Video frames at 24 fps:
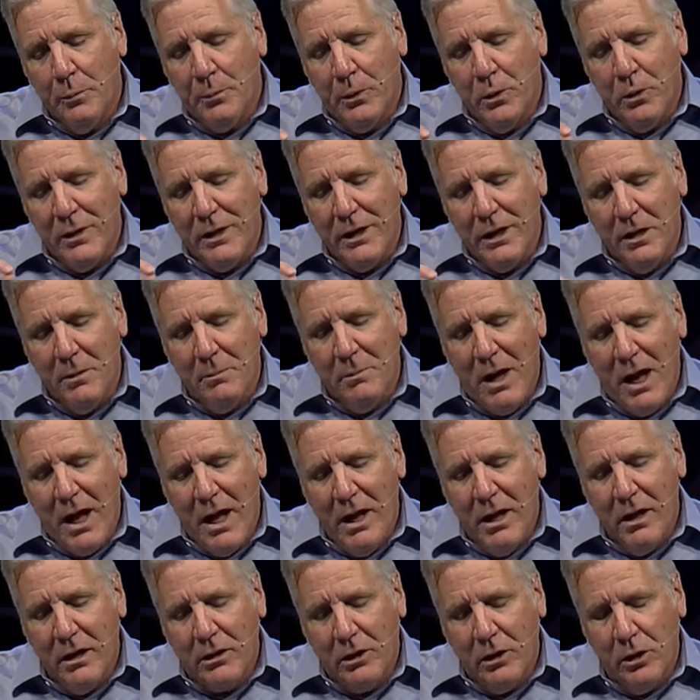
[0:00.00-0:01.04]
put
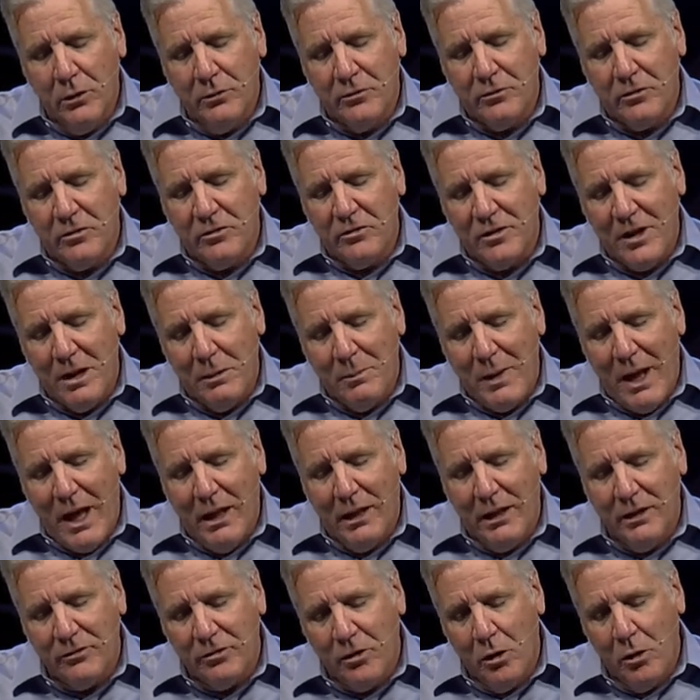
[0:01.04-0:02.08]
Nehemiah close to
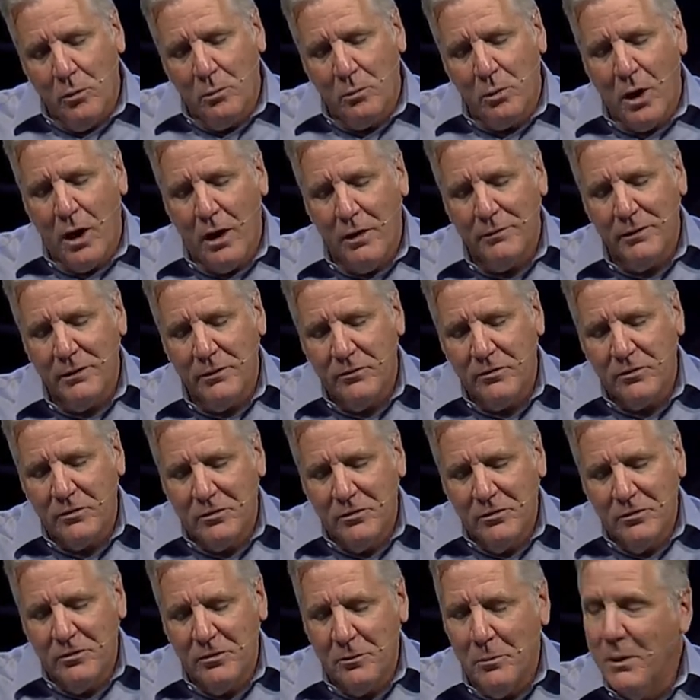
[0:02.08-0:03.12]
Sanballat's home province,
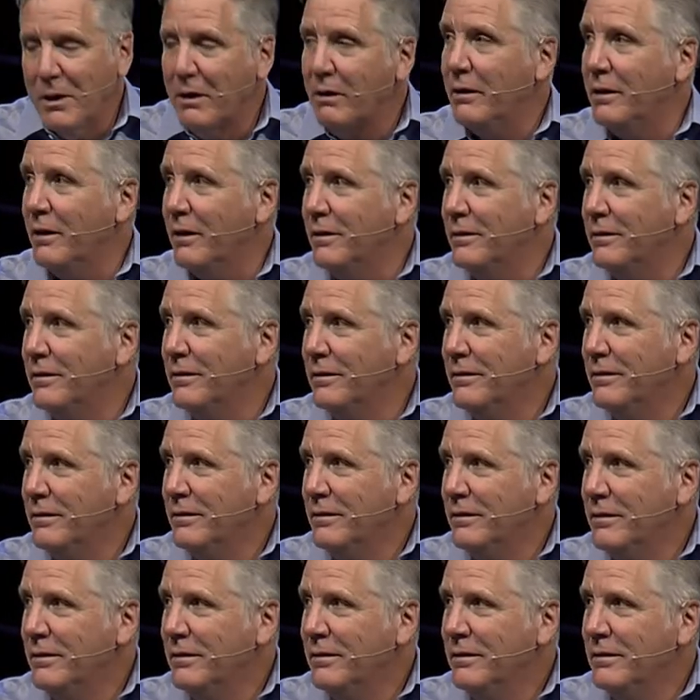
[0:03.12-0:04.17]
Samaria.
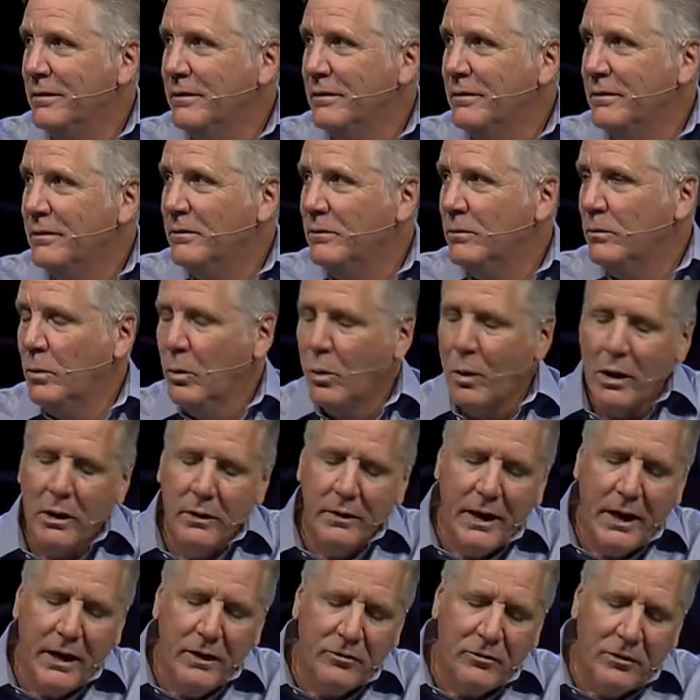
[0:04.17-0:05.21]
Why are they
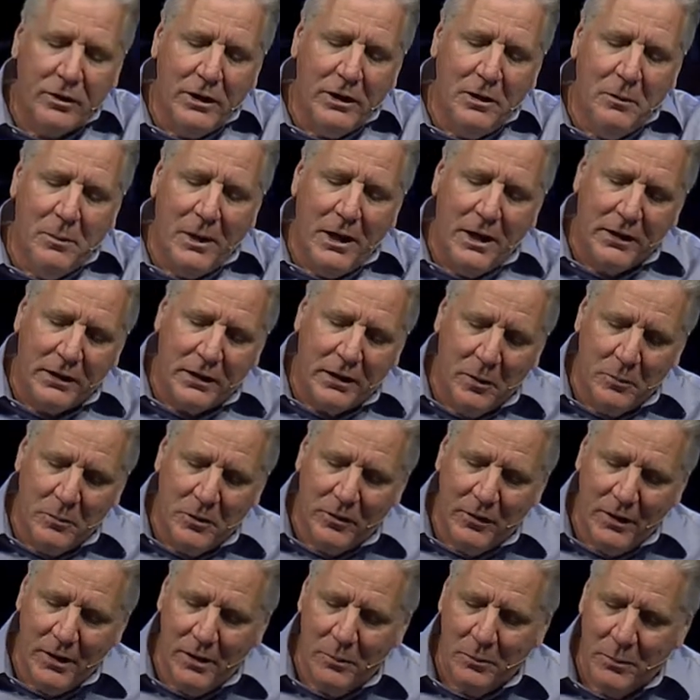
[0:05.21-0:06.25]
asking Nehemiah to come to
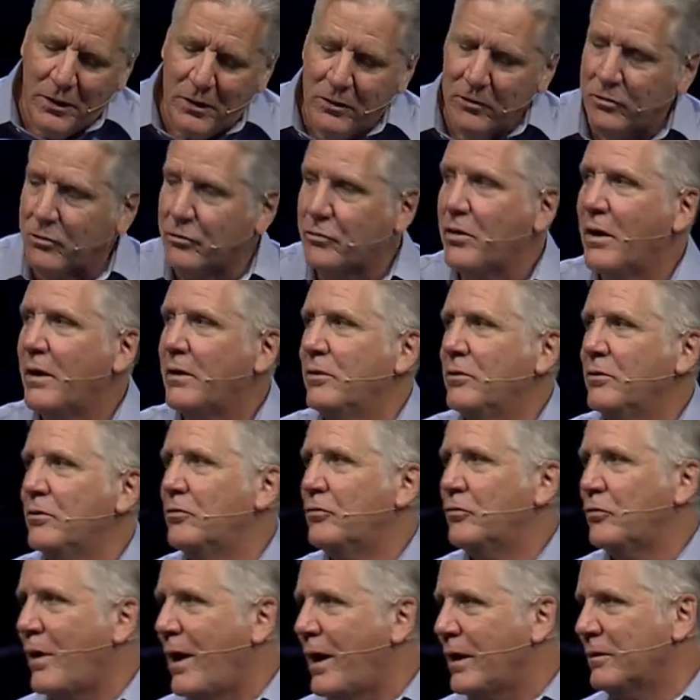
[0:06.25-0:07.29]
them? Because they're trying to
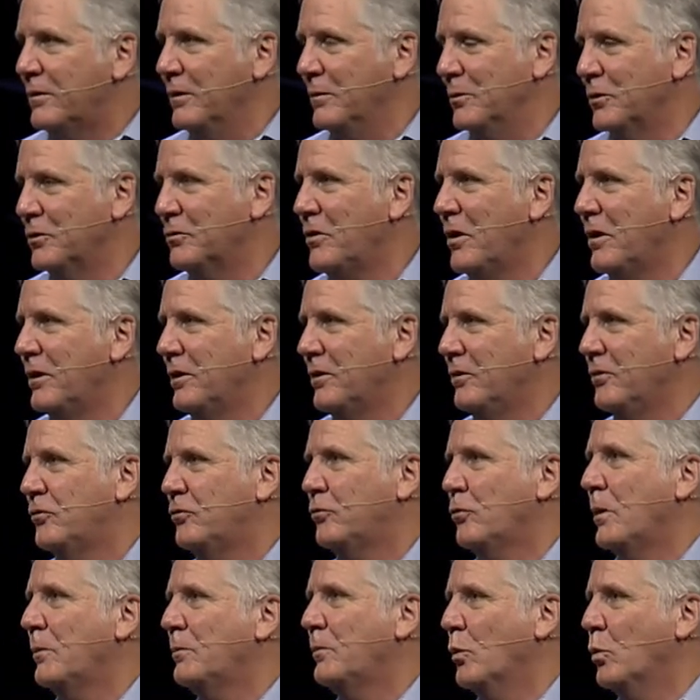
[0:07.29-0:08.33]
distract him. They're trying to
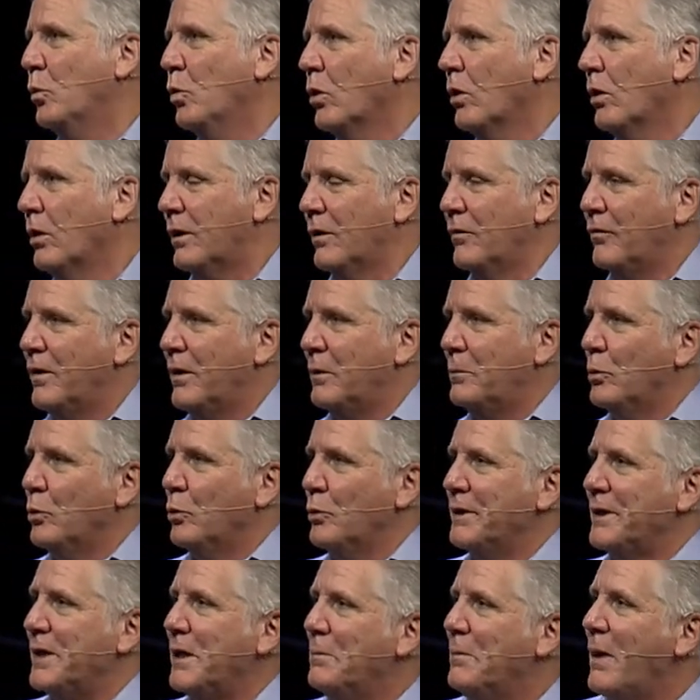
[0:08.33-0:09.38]
disrupt the work. If they pull
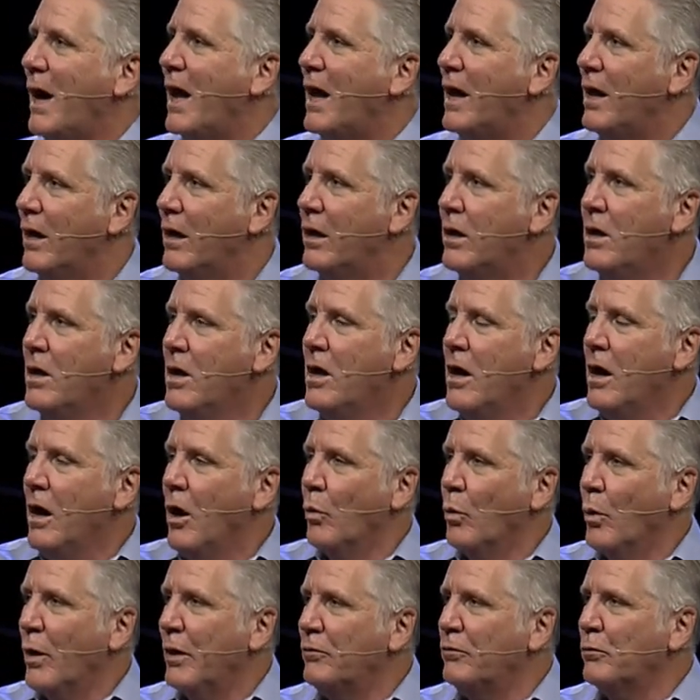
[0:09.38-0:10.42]
Nehemiah
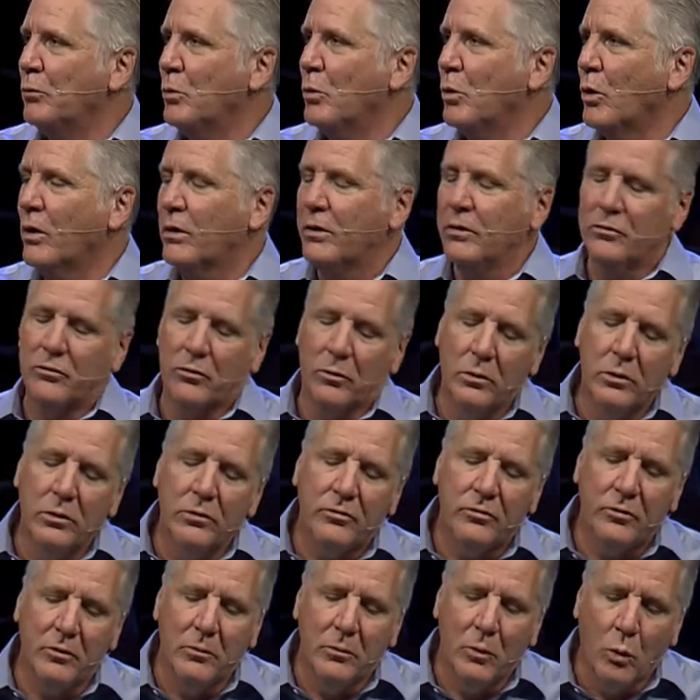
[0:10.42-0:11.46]
away from the work in
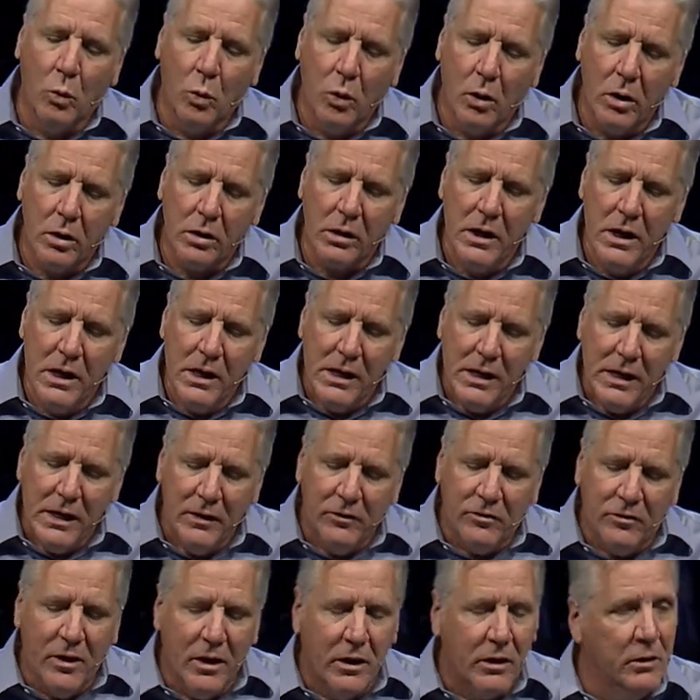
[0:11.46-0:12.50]
Jerusalem, the work
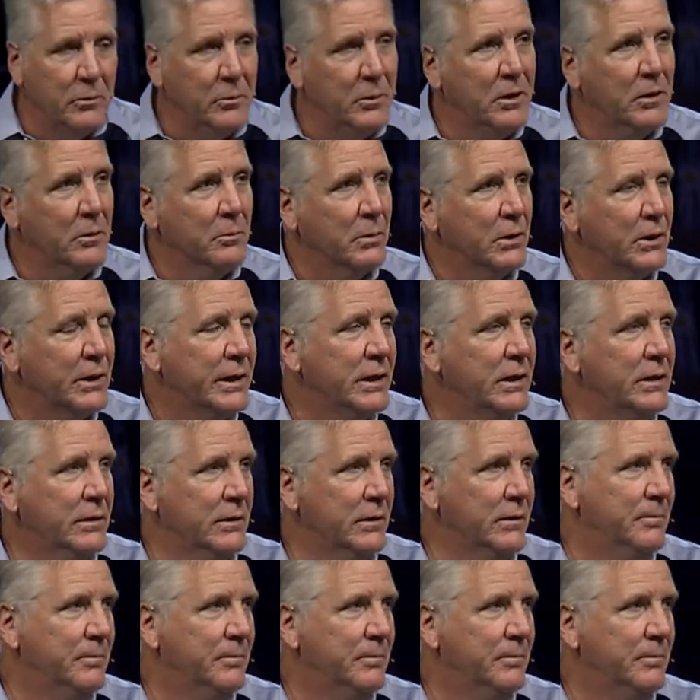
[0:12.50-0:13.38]
is not going to be completed.